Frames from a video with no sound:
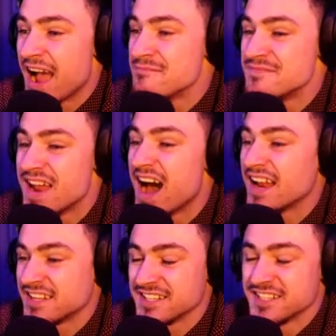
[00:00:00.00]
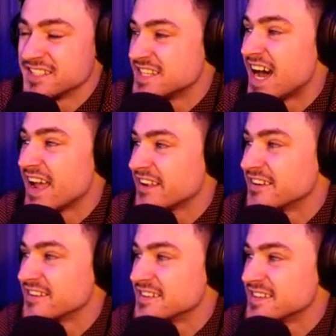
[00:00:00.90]
I'm not gonna die
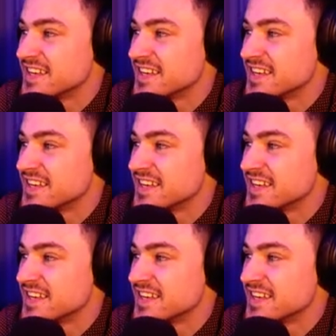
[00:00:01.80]
here.